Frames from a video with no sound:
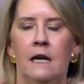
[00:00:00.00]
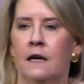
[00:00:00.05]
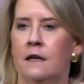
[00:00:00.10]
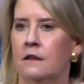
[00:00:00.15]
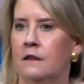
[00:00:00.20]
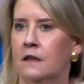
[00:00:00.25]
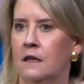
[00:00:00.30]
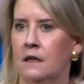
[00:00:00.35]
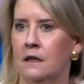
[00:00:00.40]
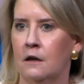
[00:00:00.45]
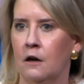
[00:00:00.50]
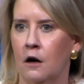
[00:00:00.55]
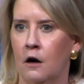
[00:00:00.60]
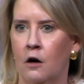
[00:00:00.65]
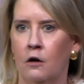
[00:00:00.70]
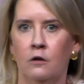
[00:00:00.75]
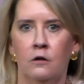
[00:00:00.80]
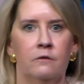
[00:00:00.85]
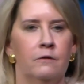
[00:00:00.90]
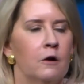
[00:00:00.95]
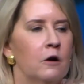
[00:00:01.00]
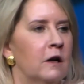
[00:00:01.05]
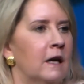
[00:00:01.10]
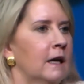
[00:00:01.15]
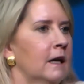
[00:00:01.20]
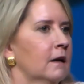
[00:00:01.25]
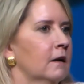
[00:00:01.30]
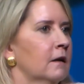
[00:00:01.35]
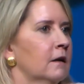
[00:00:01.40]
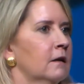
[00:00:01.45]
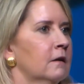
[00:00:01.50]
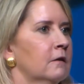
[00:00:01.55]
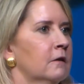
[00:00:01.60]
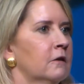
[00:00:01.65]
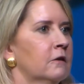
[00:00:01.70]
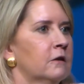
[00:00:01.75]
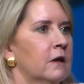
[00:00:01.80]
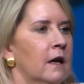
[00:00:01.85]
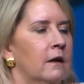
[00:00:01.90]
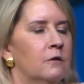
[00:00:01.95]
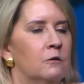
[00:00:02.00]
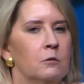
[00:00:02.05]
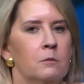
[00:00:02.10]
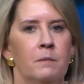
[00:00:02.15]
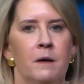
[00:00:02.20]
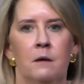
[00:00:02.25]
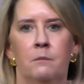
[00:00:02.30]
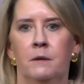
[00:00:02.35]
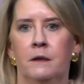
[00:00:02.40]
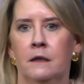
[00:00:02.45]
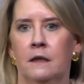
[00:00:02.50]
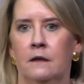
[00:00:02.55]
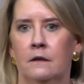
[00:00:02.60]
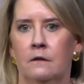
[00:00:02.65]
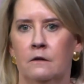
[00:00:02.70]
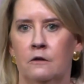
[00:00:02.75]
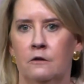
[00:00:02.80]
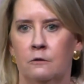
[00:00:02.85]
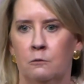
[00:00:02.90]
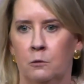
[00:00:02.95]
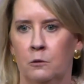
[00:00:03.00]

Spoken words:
I think all of our candidates as Republicans